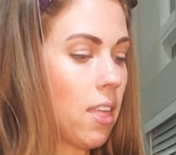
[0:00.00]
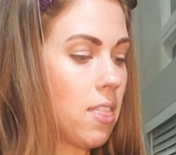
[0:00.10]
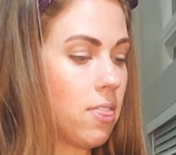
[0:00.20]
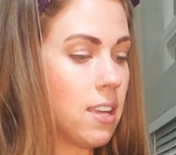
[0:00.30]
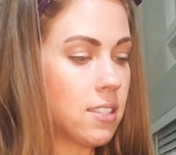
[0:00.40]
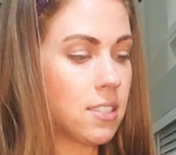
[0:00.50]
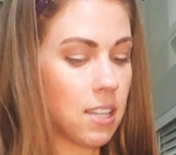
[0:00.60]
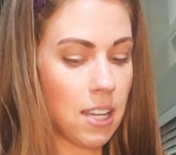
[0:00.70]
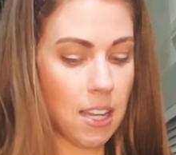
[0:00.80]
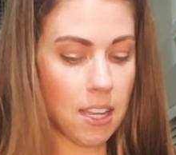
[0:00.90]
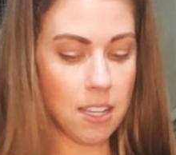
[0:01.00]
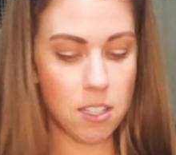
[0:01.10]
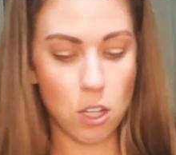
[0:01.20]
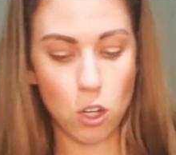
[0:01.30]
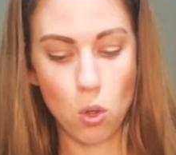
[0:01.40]
this
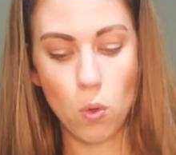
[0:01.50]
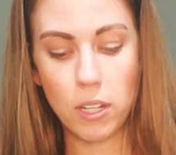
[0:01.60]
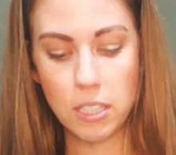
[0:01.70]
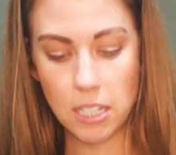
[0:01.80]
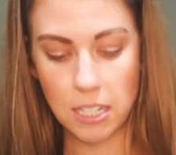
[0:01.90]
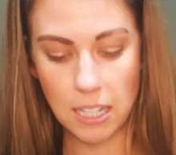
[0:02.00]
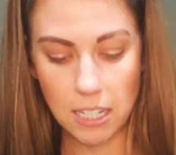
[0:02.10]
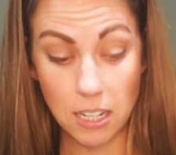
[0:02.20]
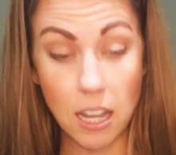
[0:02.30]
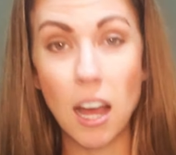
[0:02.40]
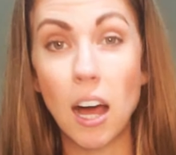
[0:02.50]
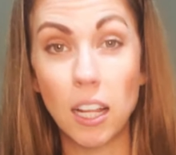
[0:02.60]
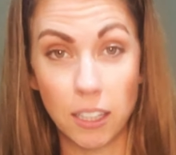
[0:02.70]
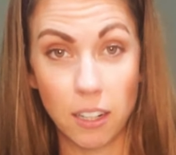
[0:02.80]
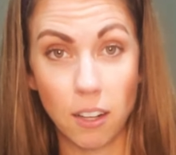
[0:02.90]
is going to need
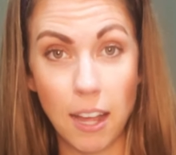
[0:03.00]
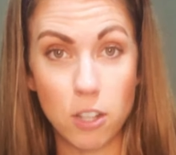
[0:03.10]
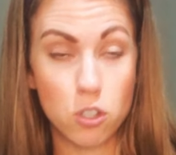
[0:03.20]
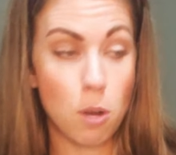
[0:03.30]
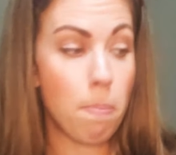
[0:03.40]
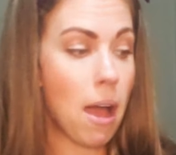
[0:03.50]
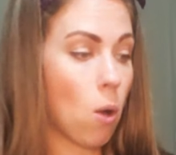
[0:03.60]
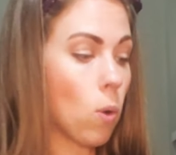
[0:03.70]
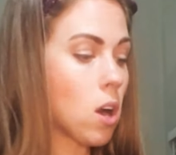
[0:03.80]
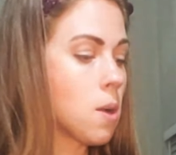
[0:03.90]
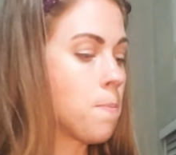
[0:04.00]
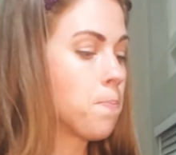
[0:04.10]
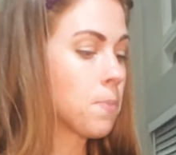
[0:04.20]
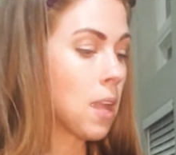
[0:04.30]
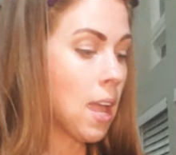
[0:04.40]
a little extra power,
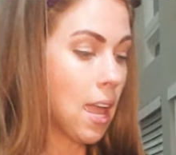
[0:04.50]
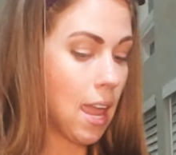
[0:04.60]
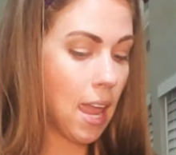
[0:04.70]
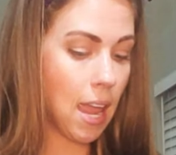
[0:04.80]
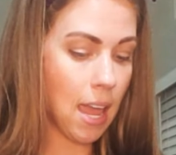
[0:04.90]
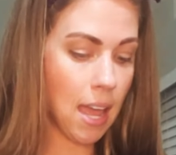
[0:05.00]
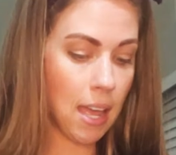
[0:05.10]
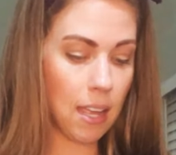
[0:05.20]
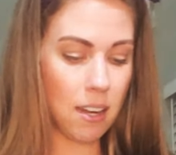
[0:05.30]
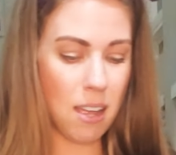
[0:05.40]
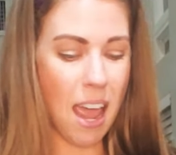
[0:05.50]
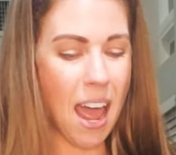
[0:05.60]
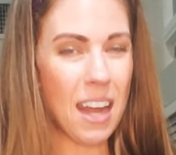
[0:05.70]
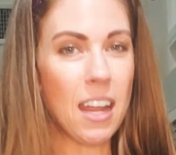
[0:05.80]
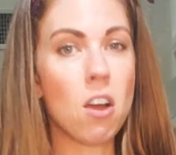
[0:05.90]
and
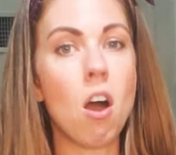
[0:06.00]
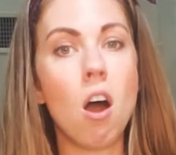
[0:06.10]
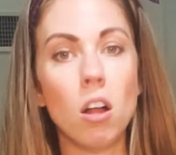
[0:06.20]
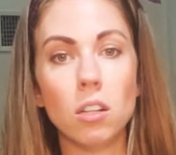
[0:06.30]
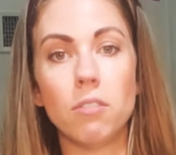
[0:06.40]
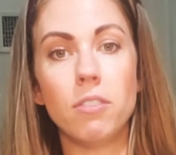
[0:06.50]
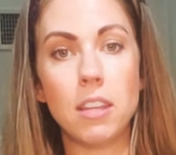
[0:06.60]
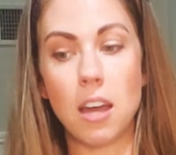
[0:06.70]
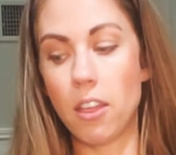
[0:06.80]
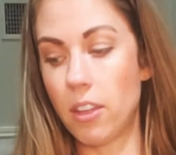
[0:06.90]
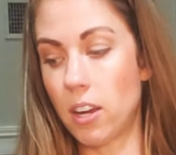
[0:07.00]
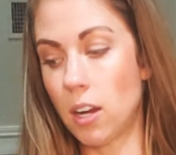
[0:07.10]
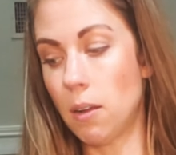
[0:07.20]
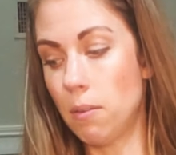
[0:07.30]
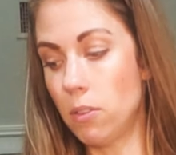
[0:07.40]
adding all of the
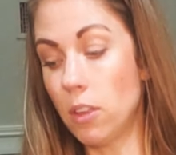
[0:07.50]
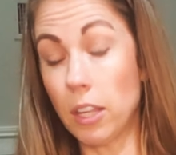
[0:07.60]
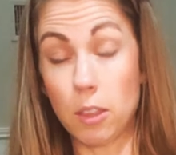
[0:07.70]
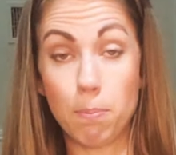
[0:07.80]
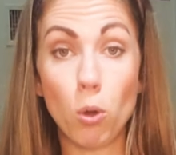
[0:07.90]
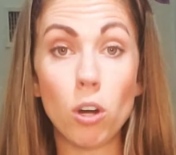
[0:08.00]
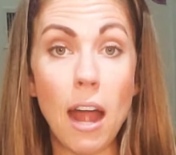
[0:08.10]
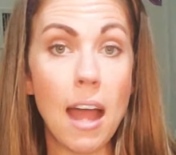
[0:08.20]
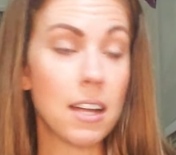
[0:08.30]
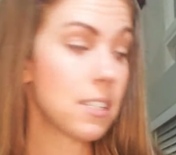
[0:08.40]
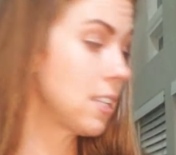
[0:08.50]
other, like the borax